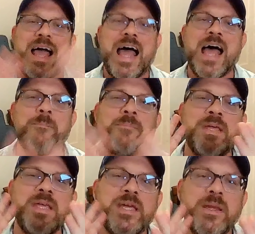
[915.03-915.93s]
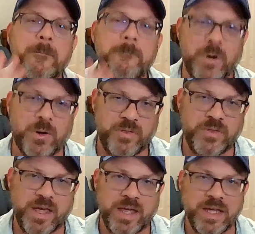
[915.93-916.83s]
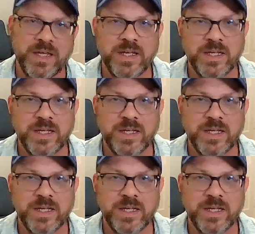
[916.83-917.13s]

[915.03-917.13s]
happy birthday